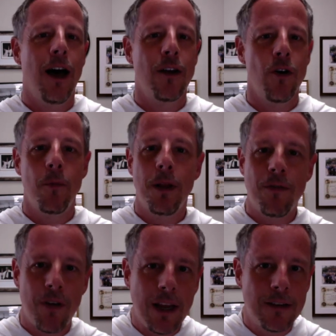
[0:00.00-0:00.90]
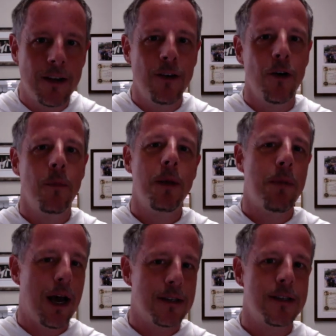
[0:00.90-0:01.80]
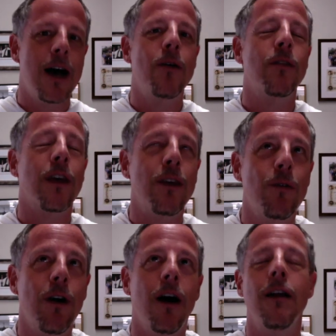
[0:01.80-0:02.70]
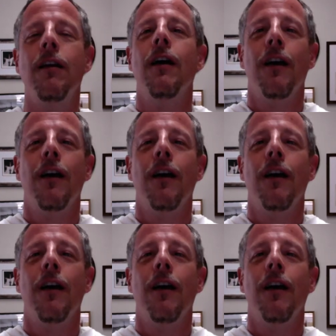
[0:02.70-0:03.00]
Nobody fainted, nobody passed out. Thank you, God.